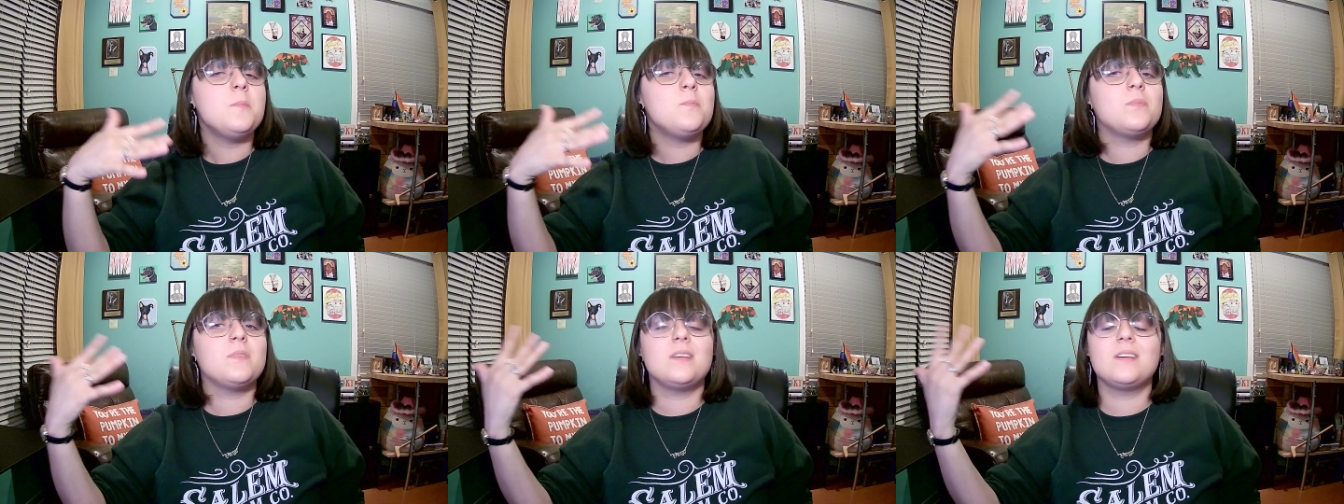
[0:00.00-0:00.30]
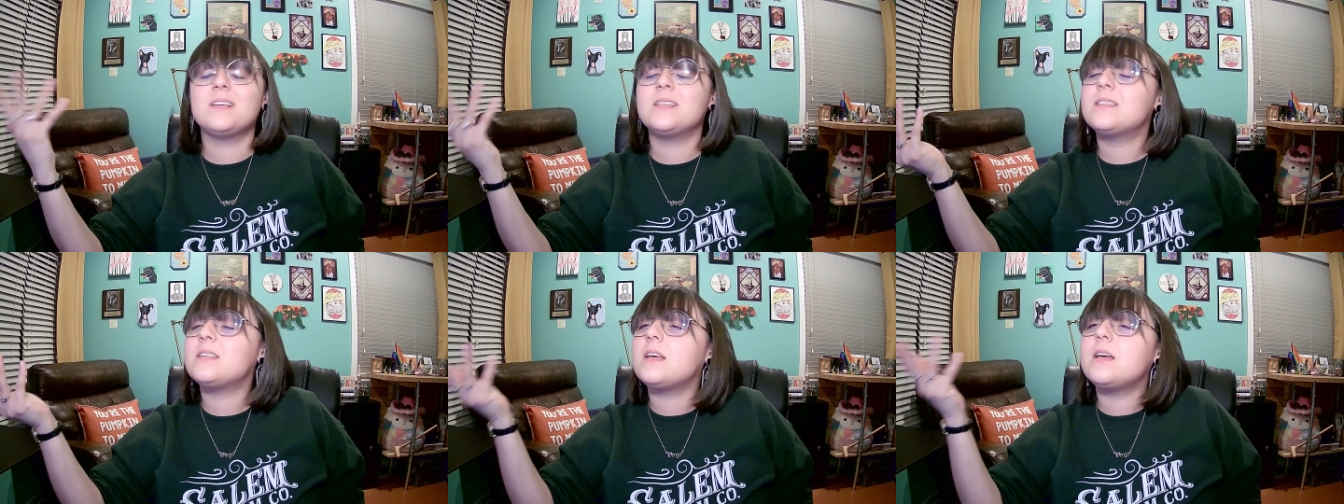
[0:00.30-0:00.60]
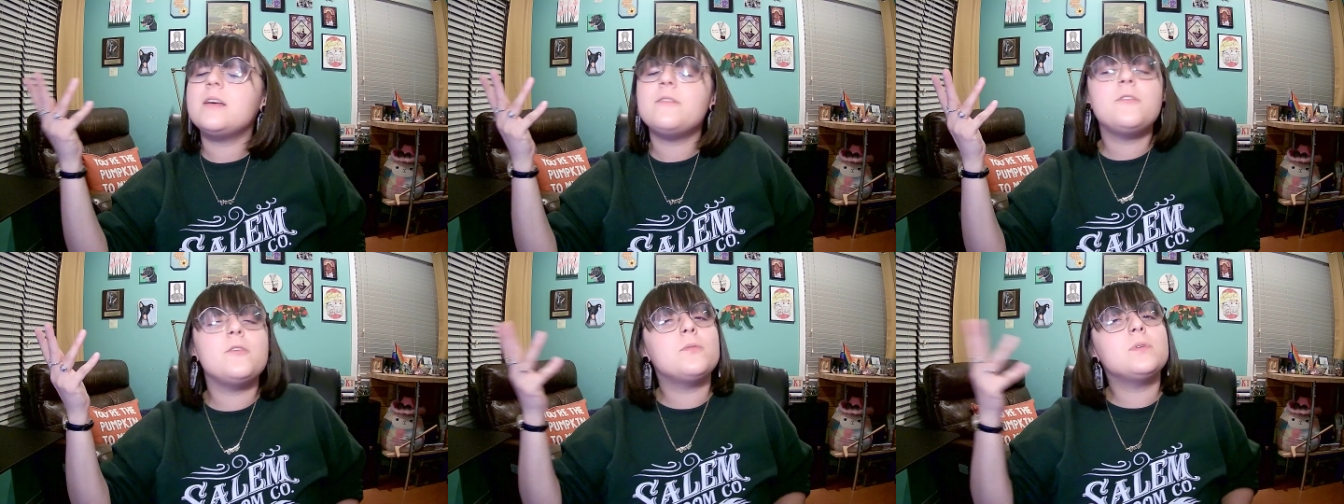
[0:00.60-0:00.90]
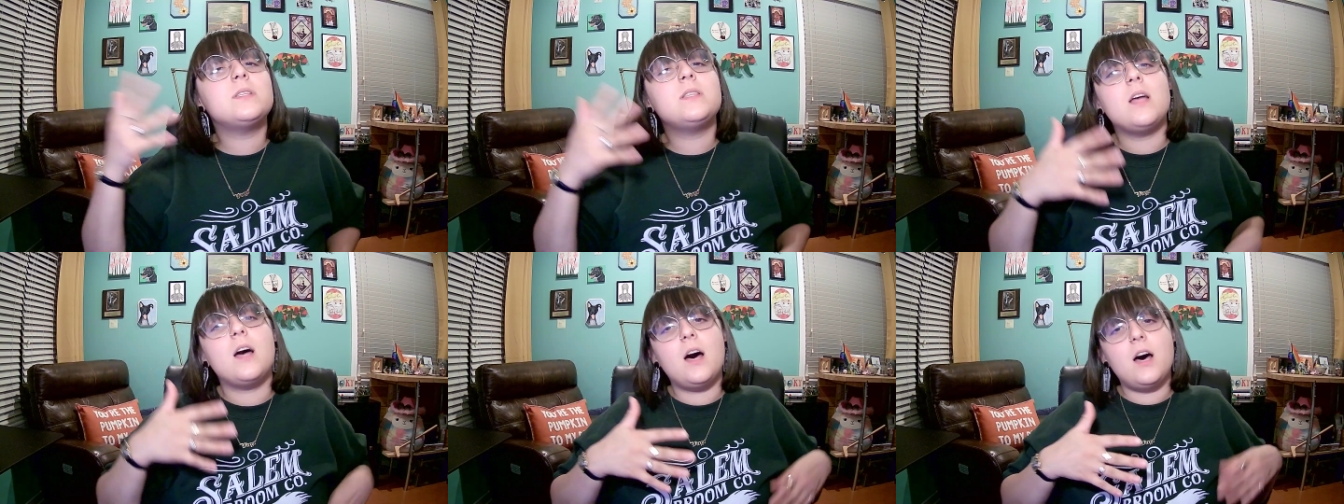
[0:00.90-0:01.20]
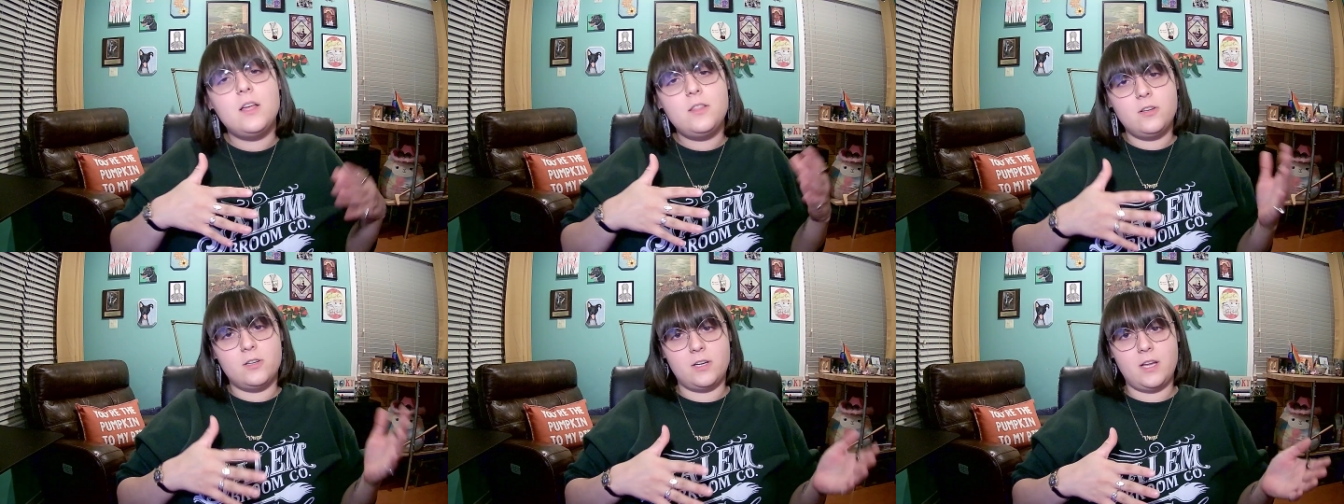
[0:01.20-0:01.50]
Because if it was the
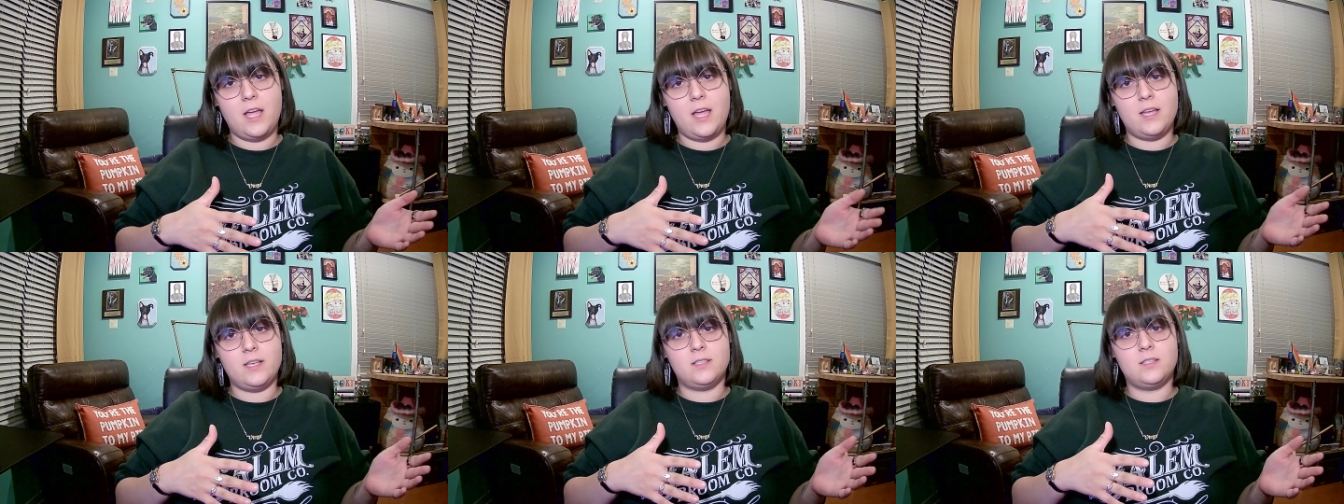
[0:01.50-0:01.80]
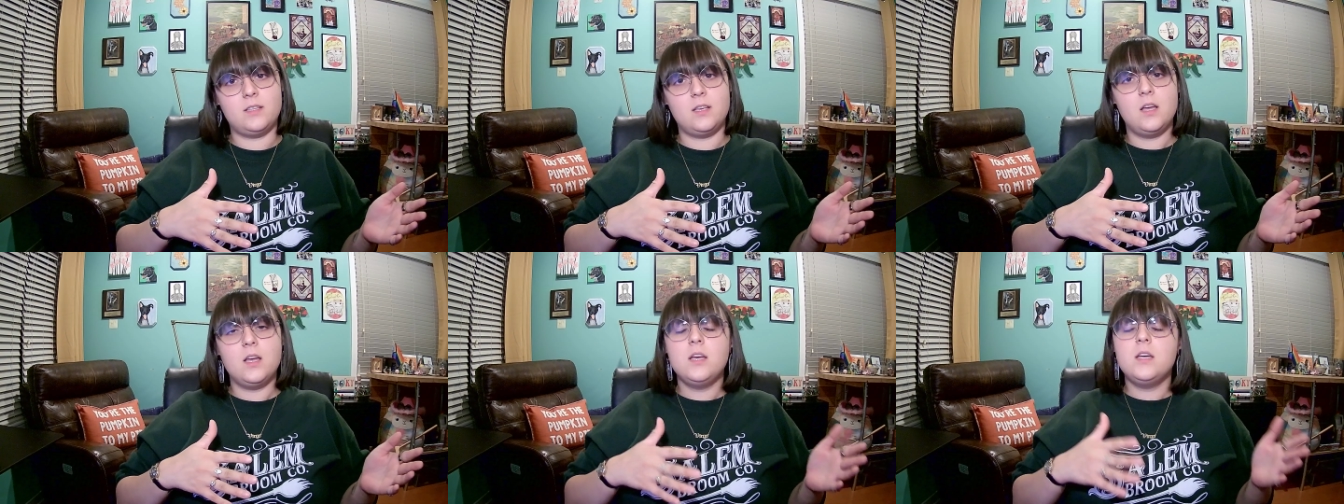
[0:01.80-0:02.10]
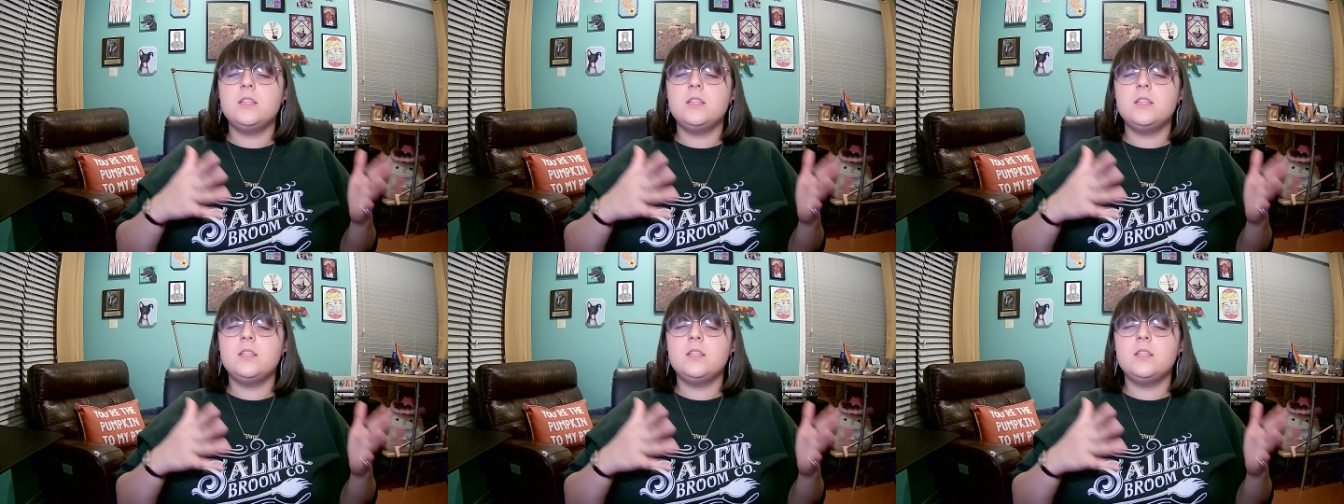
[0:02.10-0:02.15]
other case,